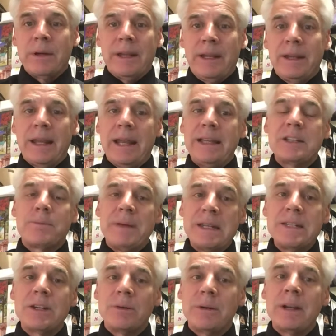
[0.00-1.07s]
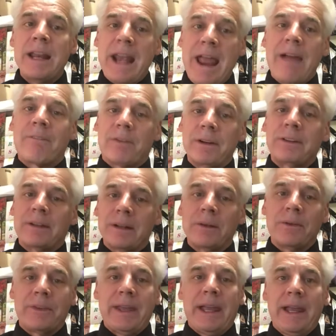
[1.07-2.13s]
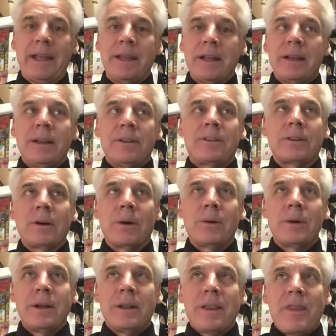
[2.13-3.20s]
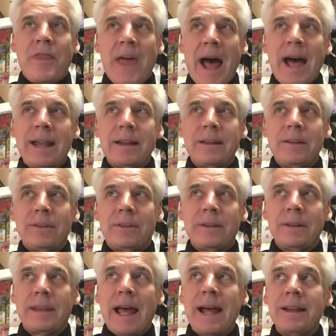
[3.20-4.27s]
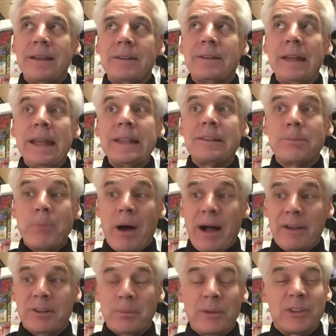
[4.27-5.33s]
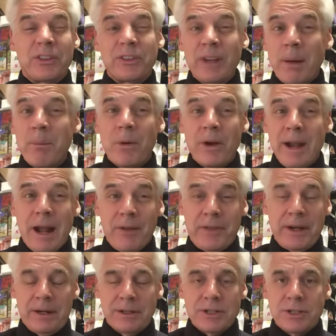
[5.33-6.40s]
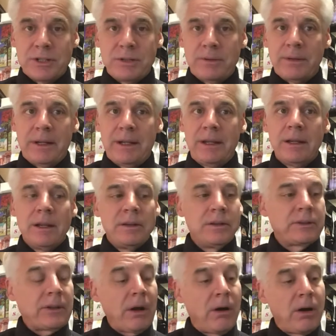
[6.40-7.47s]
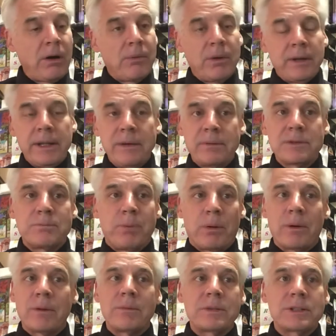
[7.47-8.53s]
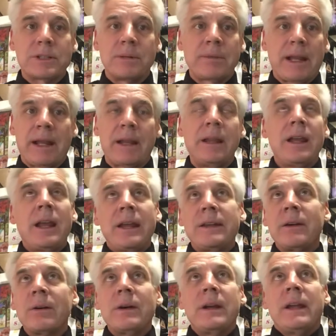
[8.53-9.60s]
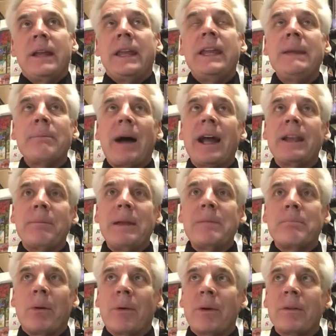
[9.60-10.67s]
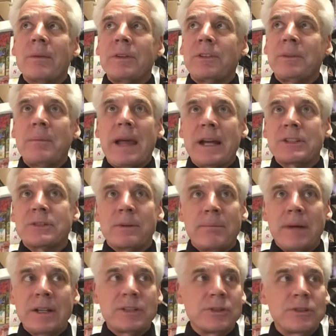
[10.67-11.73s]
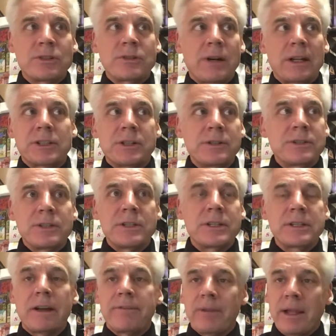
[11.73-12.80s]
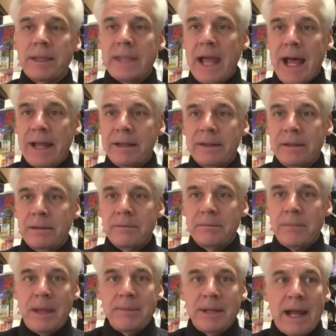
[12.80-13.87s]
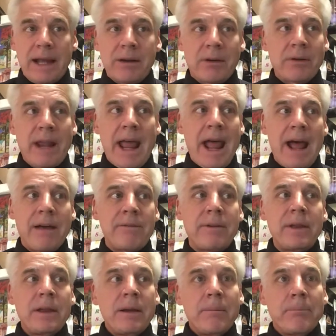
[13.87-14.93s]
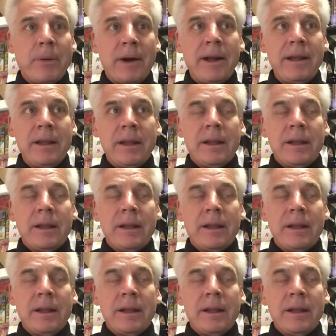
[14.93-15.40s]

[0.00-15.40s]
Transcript: it, and he's been doing it every single day. So that is it's possible. Someone out there is doing it. You can say, oh, well, he was born with some kind of, you know, he might have been born with some extra muscle structures and stuff like that maybe I don't have, but